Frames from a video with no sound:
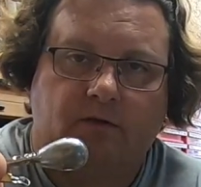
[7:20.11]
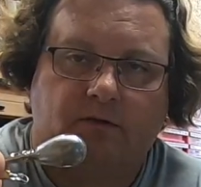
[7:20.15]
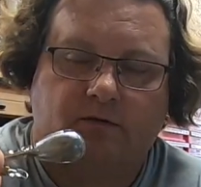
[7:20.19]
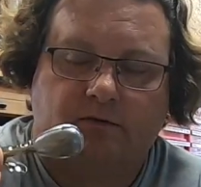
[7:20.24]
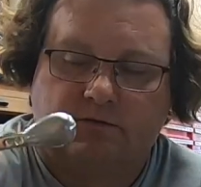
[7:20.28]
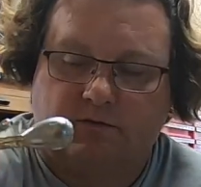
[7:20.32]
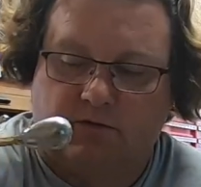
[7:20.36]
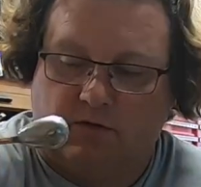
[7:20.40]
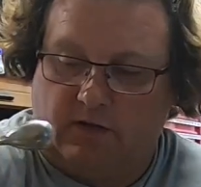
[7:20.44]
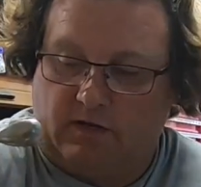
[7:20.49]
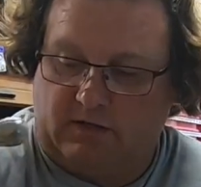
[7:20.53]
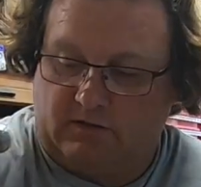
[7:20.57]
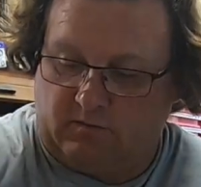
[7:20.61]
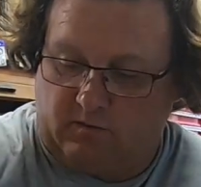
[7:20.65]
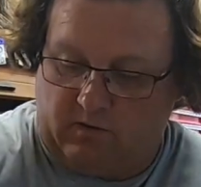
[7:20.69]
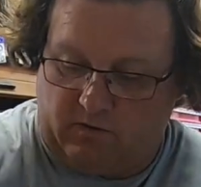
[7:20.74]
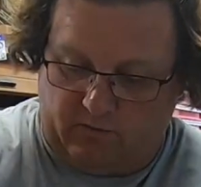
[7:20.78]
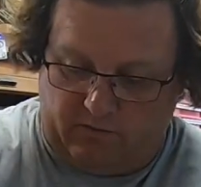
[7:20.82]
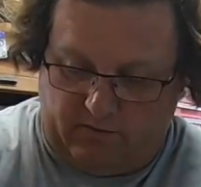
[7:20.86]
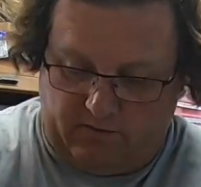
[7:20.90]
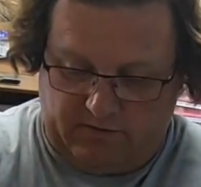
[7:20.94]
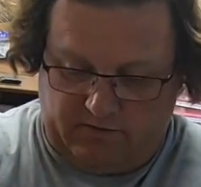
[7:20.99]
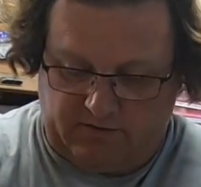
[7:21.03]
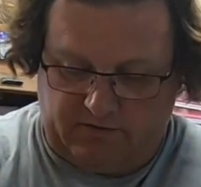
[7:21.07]
so that's why
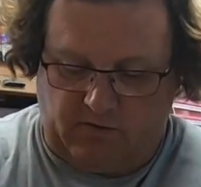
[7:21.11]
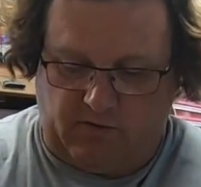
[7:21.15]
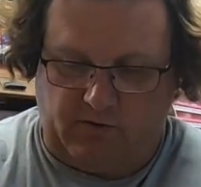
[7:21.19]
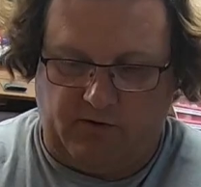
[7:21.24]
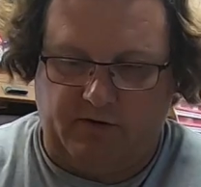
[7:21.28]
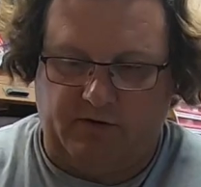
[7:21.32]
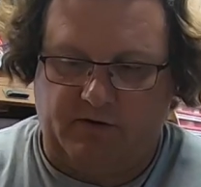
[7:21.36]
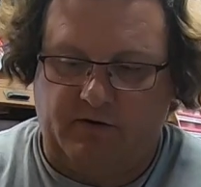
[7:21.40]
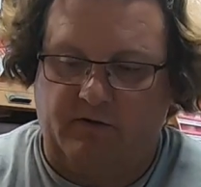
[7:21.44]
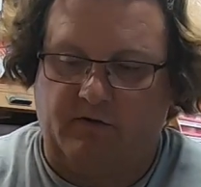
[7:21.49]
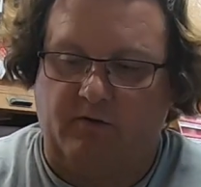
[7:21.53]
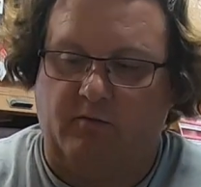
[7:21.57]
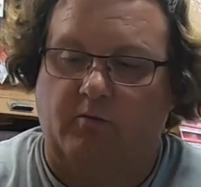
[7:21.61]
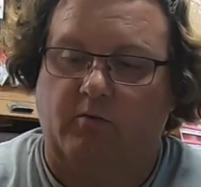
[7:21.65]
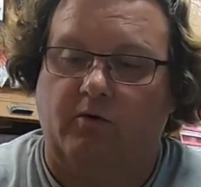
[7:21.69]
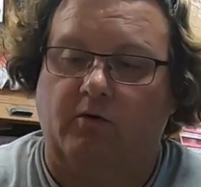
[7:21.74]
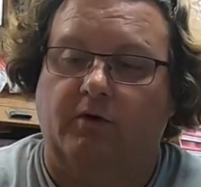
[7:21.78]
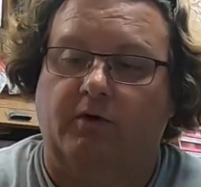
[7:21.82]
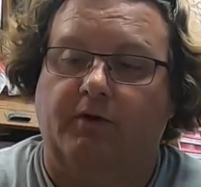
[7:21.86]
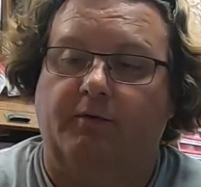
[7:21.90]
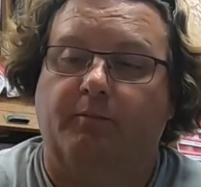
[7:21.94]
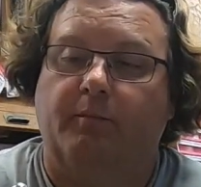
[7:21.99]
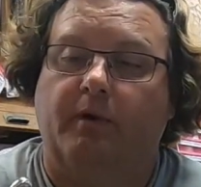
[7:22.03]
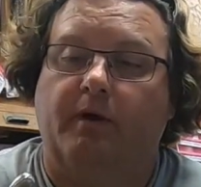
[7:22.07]
we resorted to the
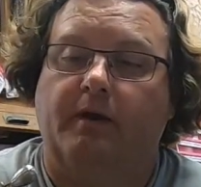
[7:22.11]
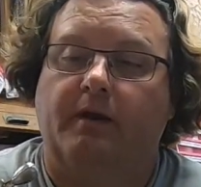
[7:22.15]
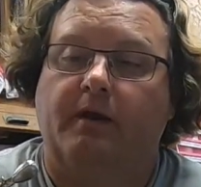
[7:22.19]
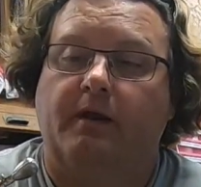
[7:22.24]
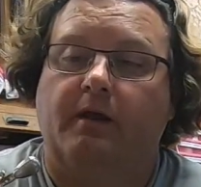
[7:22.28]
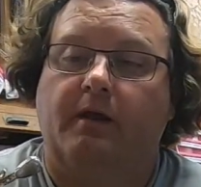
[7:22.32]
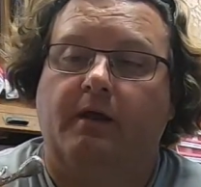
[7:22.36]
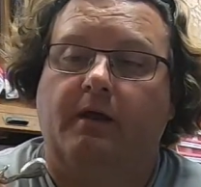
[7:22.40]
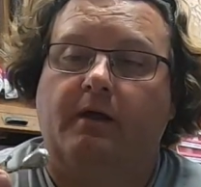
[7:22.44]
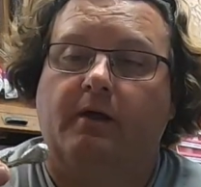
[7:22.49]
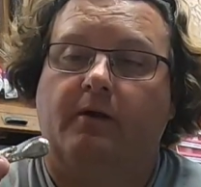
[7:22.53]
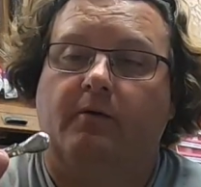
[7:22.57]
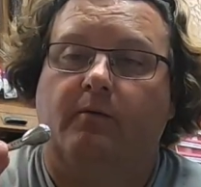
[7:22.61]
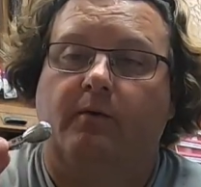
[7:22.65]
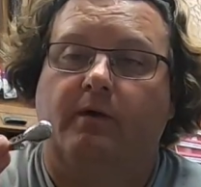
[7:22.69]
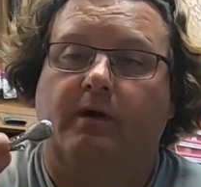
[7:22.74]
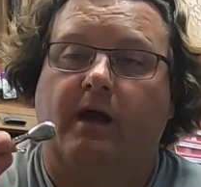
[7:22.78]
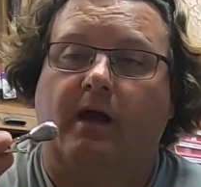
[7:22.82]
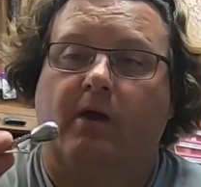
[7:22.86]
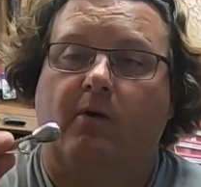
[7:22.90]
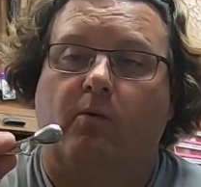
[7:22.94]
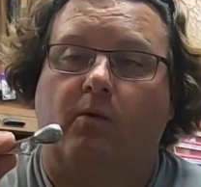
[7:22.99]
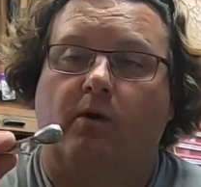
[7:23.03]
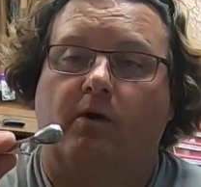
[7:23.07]
wood, but we
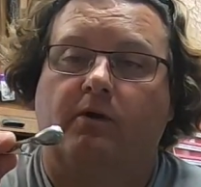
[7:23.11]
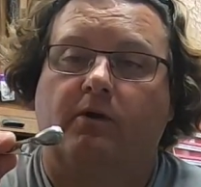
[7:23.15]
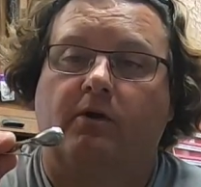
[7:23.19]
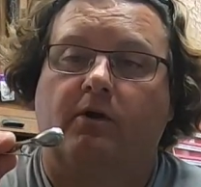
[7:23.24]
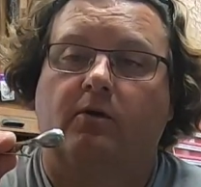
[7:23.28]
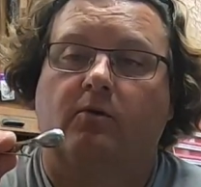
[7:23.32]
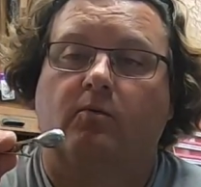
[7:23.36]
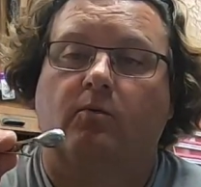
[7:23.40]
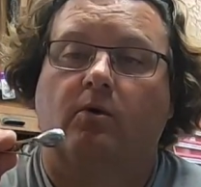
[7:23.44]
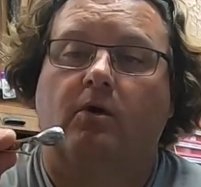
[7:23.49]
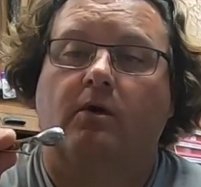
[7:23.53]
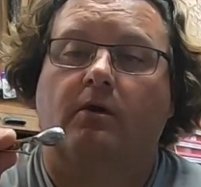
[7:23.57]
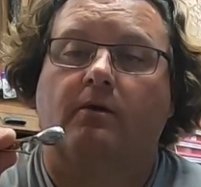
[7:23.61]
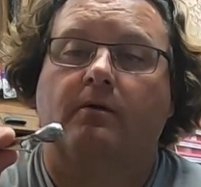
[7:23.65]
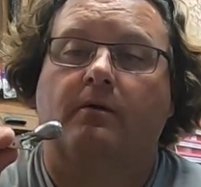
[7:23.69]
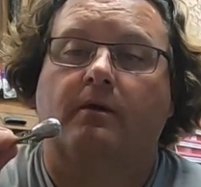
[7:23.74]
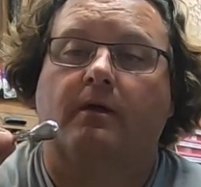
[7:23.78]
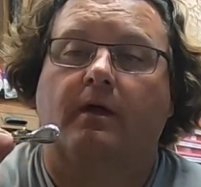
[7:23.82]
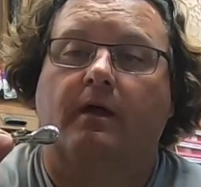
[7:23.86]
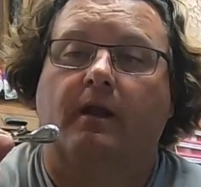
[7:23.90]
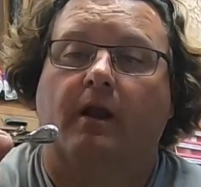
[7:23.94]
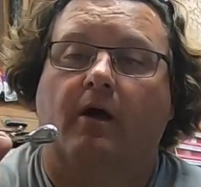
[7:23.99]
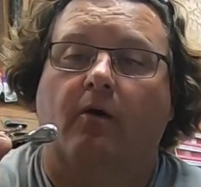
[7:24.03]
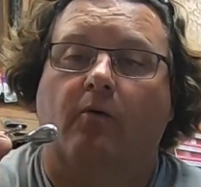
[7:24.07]
got one good one,
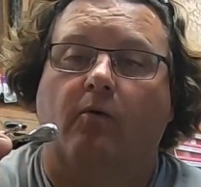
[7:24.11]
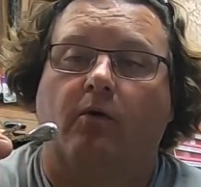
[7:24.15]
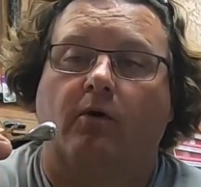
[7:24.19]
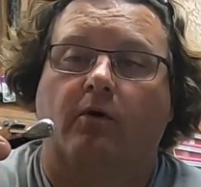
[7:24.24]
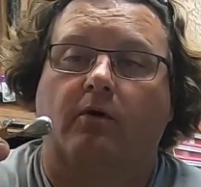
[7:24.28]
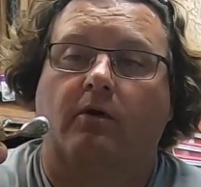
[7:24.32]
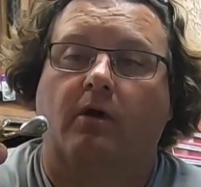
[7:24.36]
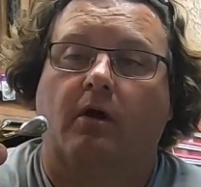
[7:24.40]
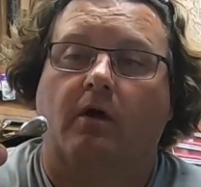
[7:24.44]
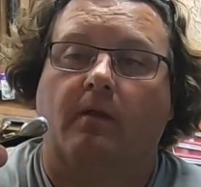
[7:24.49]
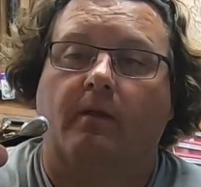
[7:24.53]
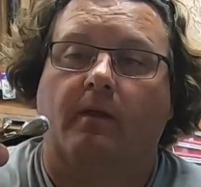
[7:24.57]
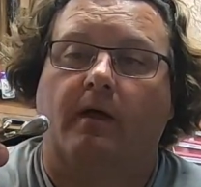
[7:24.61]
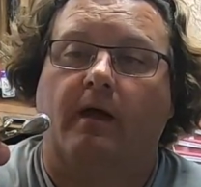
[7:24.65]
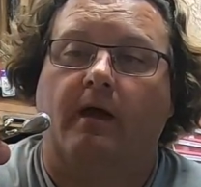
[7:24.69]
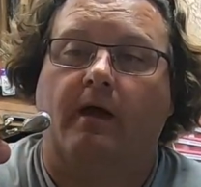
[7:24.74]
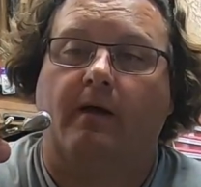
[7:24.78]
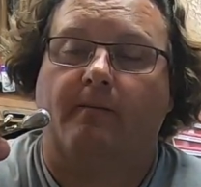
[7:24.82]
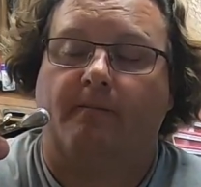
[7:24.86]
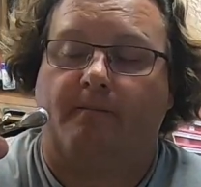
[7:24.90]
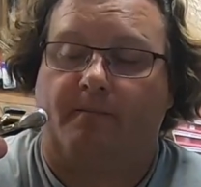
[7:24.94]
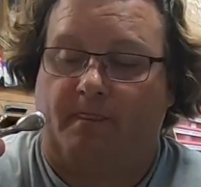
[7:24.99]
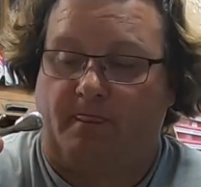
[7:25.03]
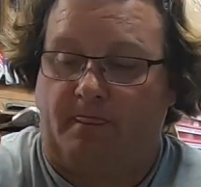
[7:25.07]
and I'll work on that.